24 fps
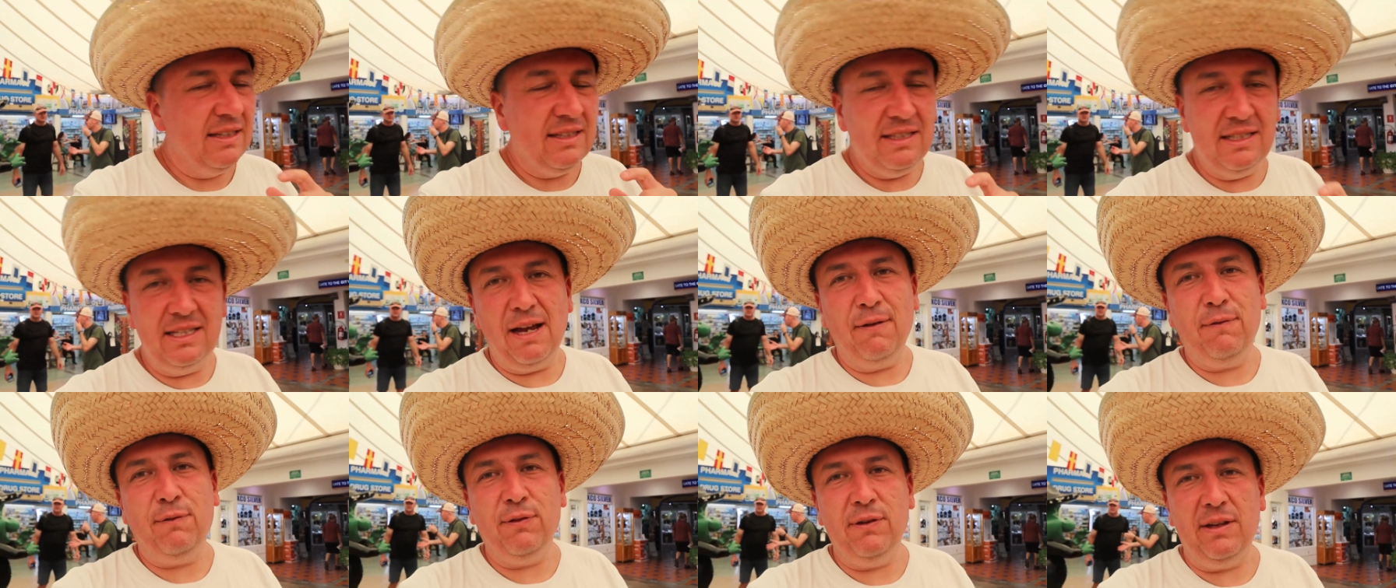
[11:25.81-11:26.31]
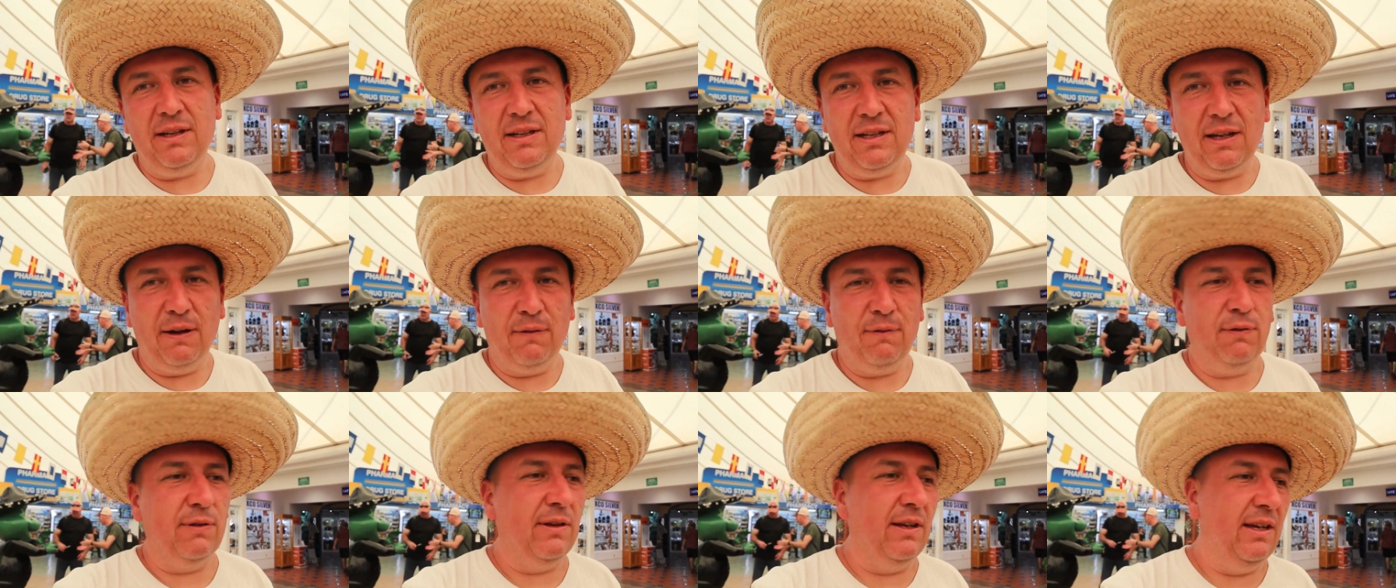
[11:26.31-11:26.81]
definitely
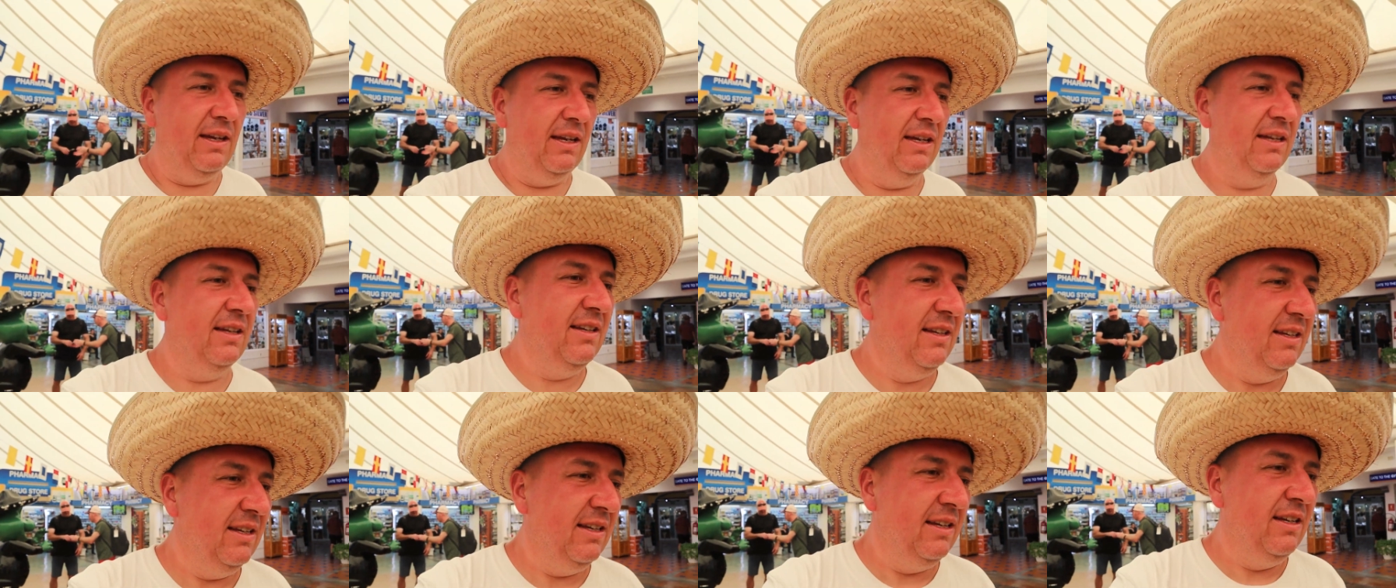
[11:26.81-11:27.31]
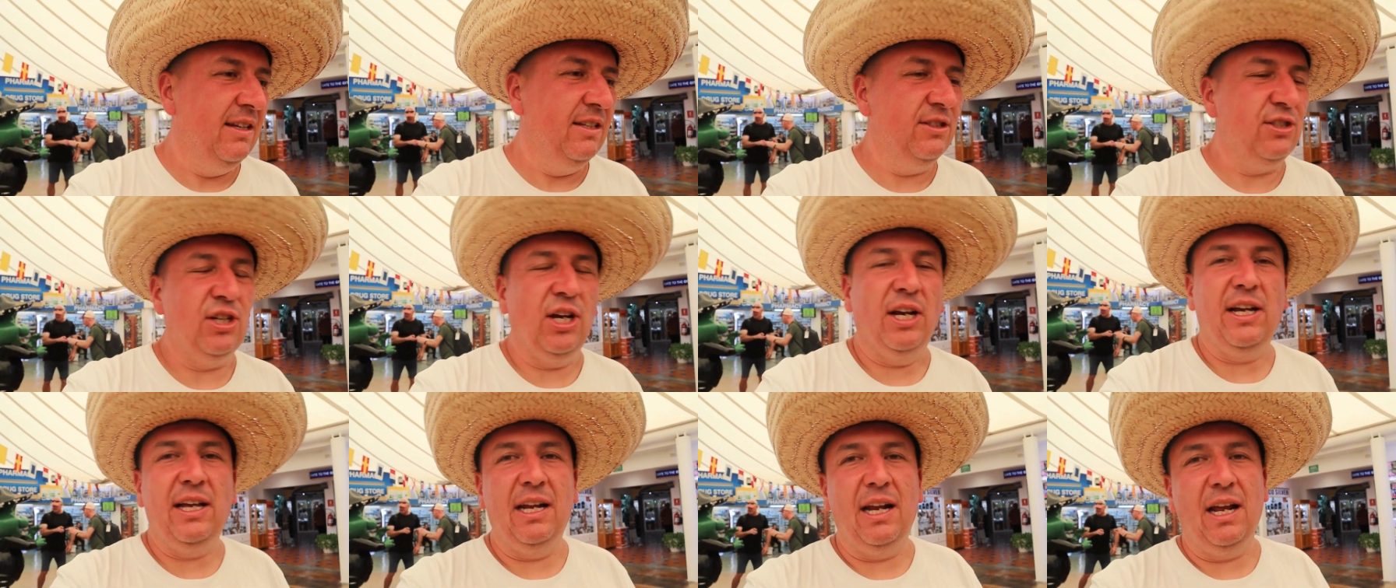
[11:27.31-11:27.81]

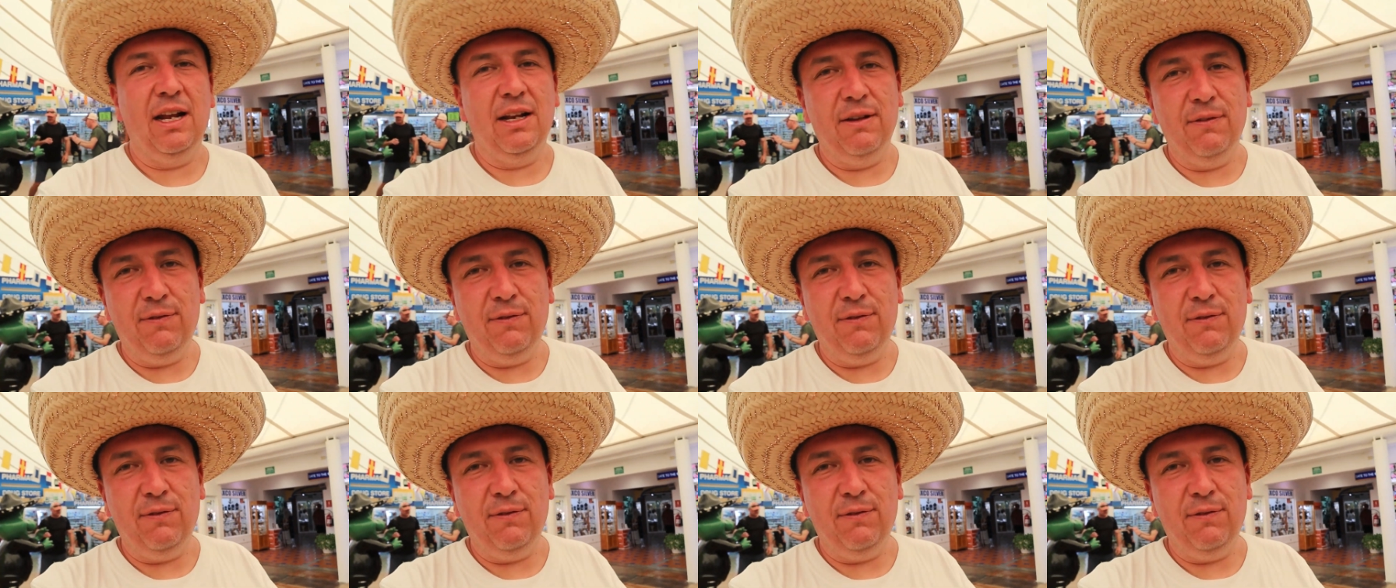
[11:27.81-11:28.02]
check it out.